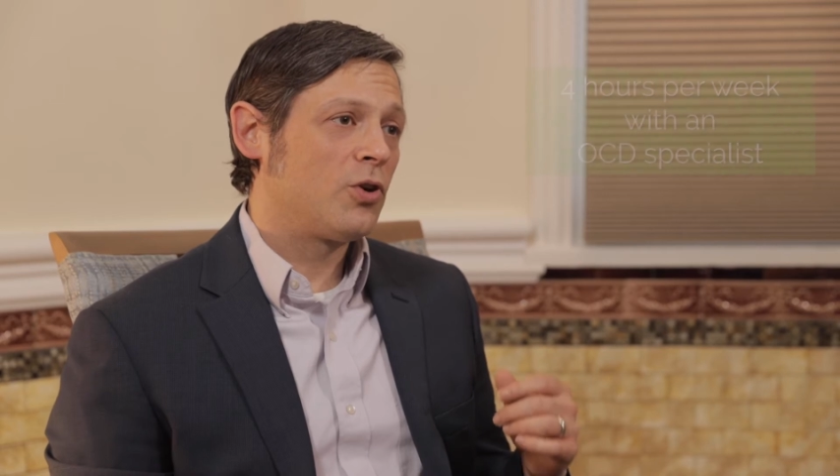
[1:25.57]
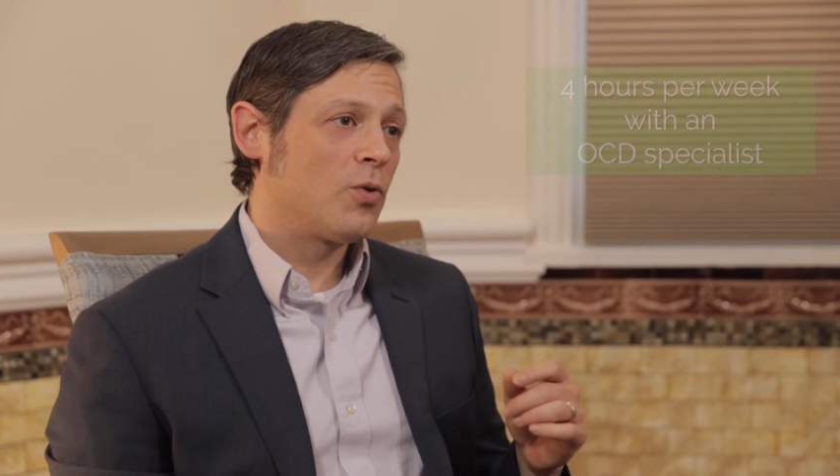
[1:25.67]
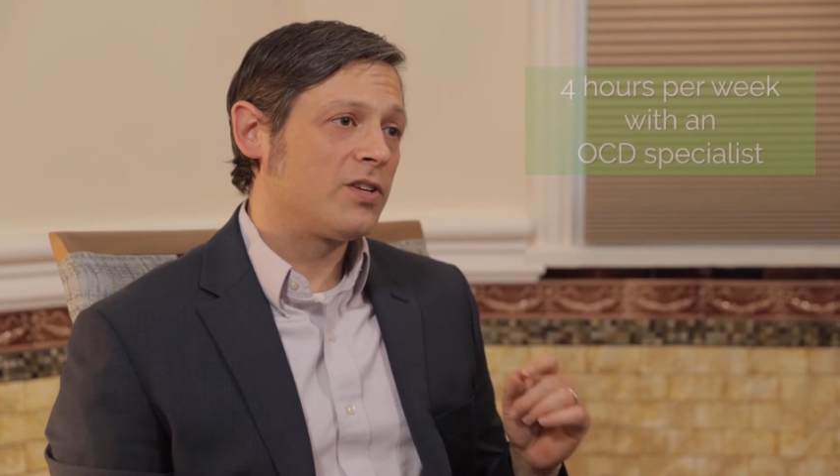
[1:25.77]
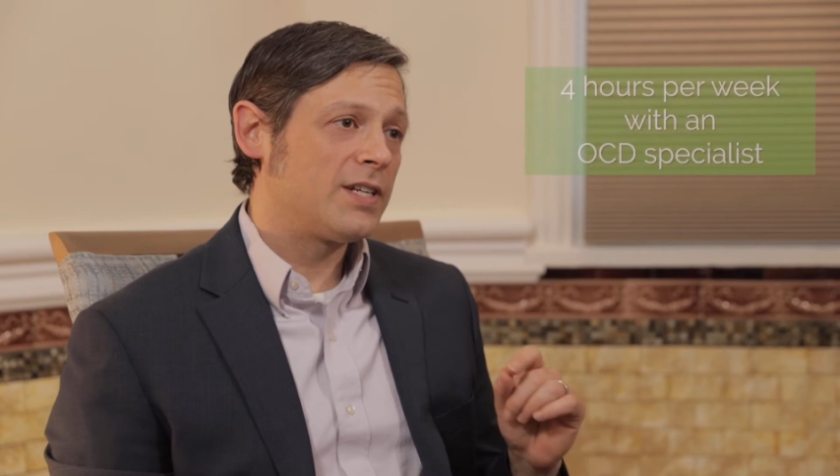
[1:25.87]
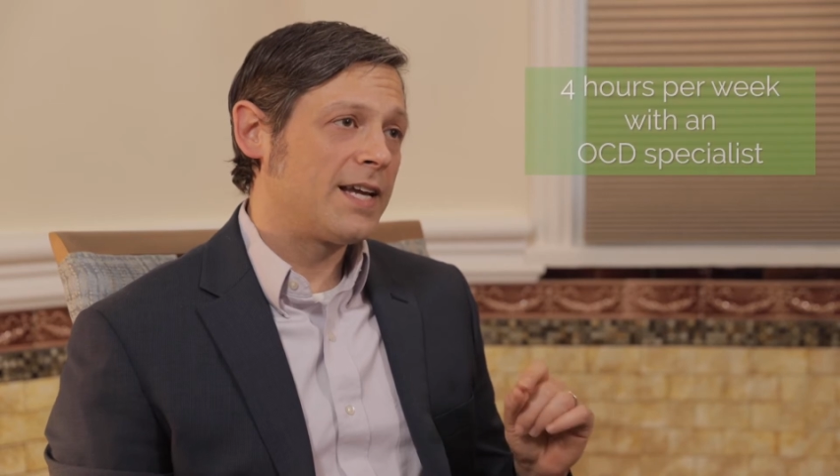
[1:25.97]

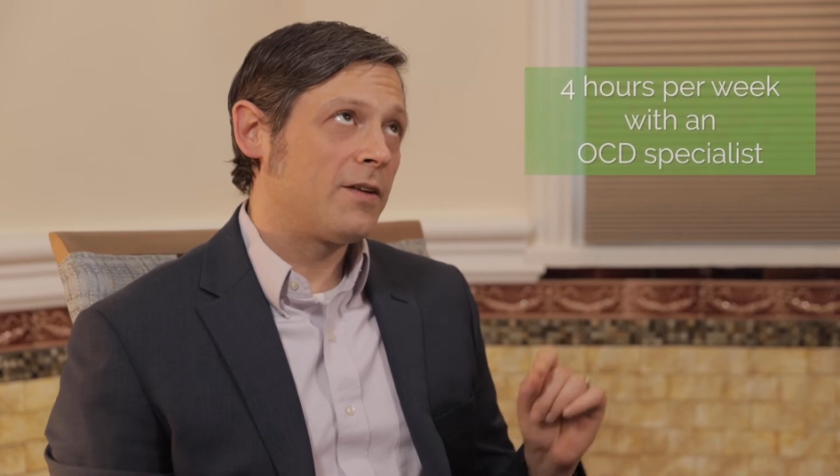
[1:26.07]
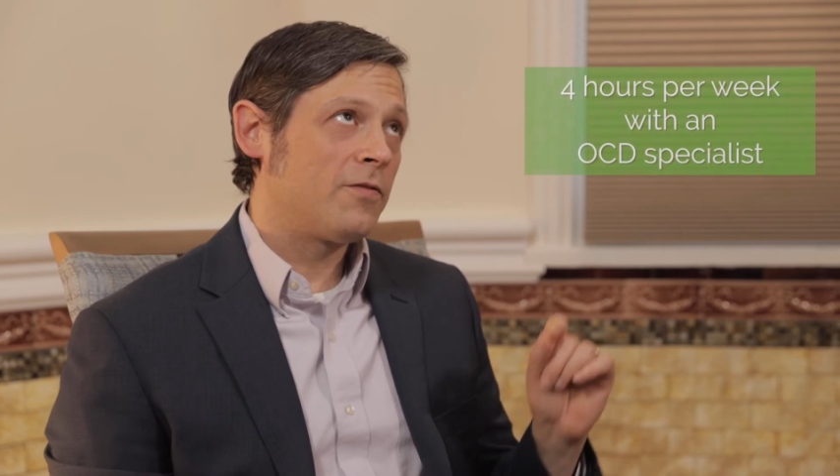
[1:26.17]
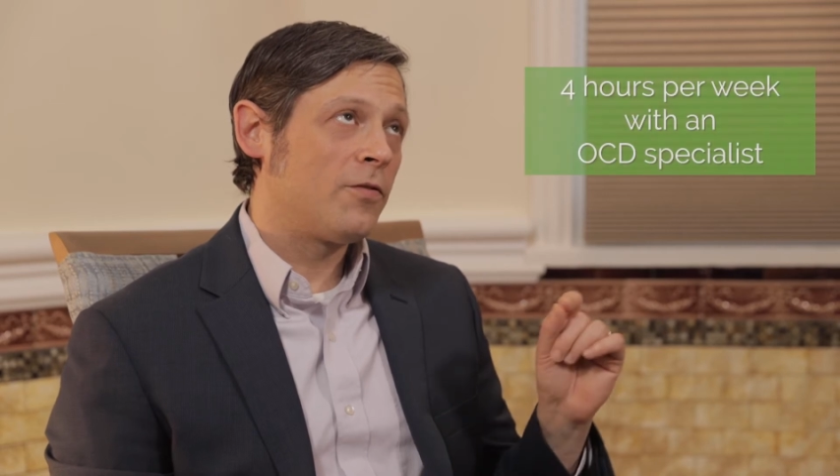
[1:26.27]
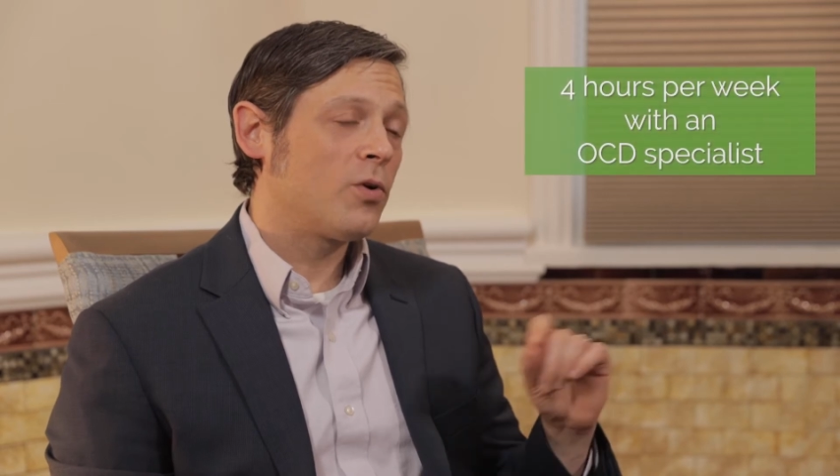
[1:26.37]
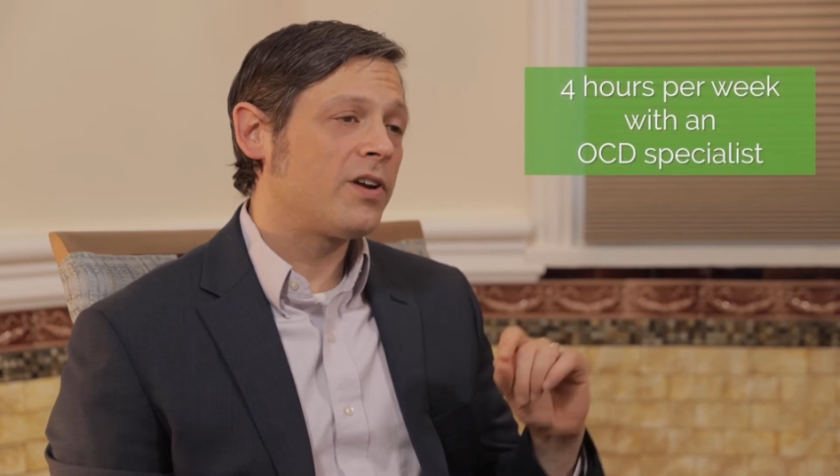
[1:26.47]
going to get
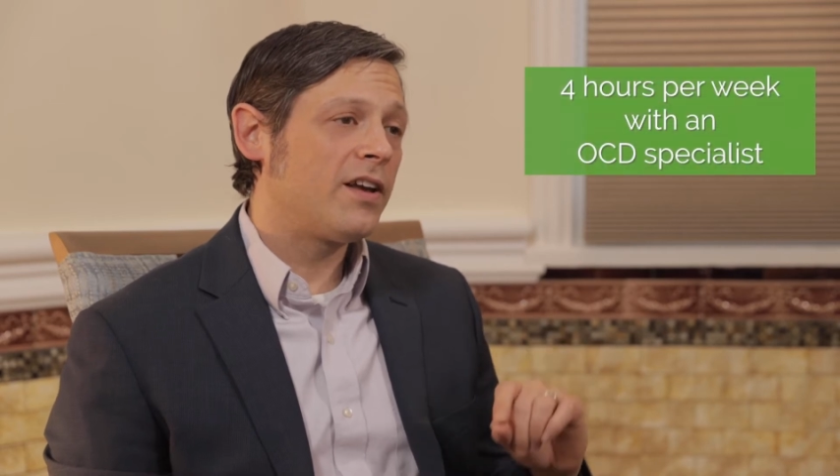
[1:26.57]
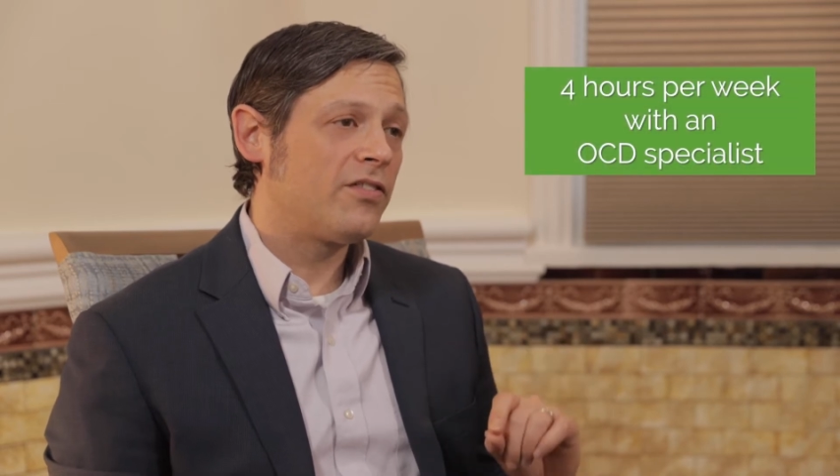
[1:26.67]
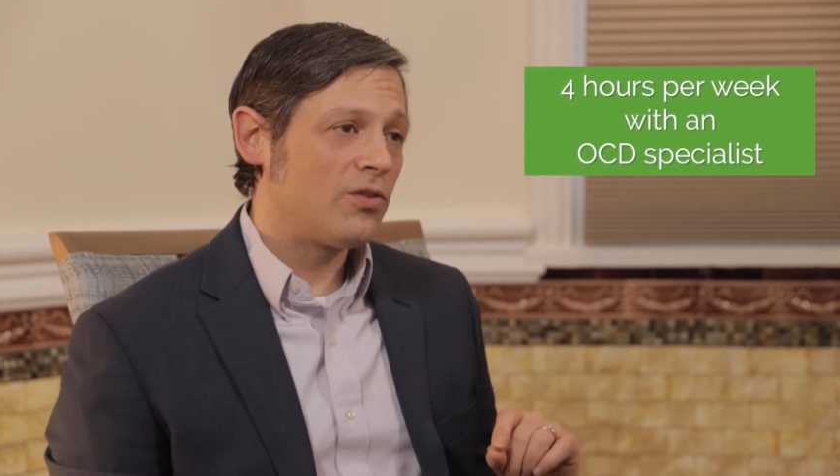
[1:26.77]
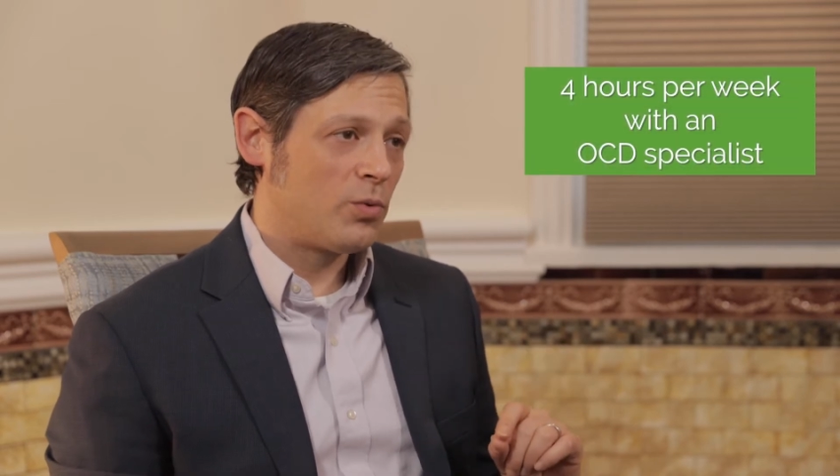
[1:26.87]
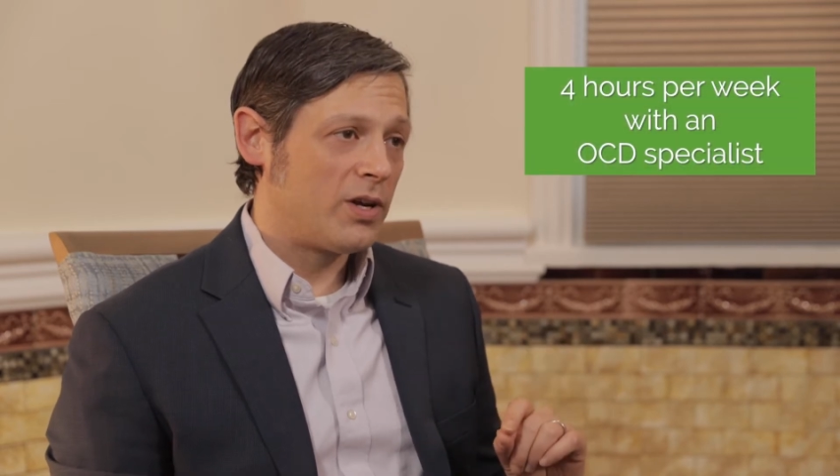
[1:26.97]
4
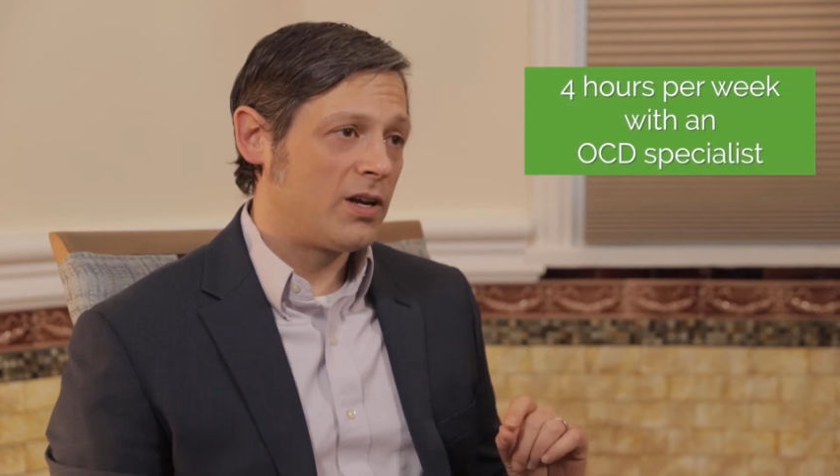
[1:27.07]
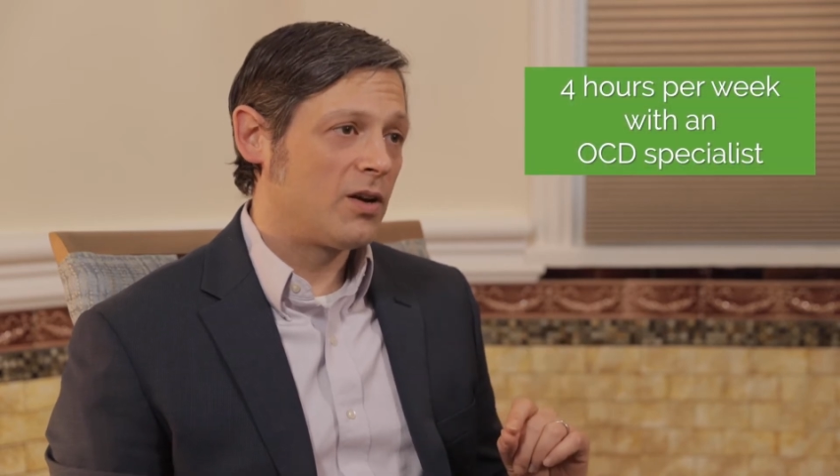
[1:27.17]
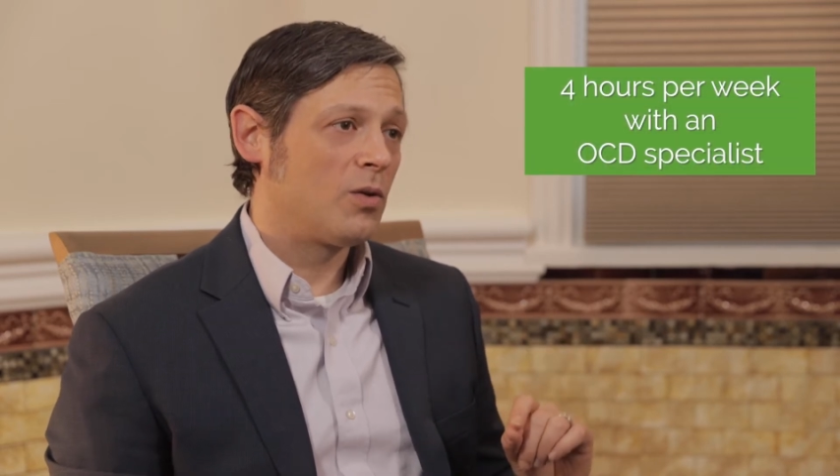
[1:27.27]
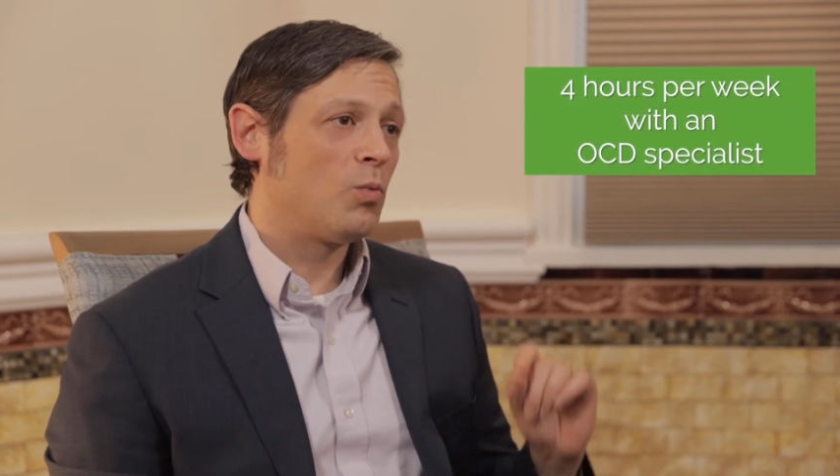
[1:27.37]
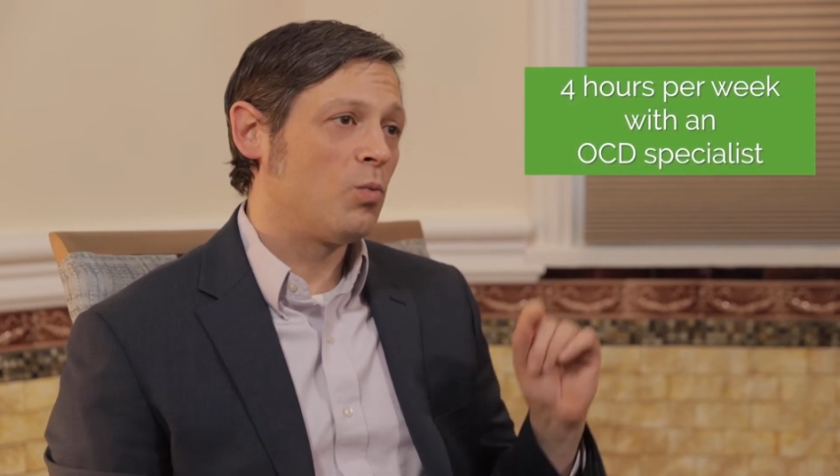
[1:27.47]
days a week,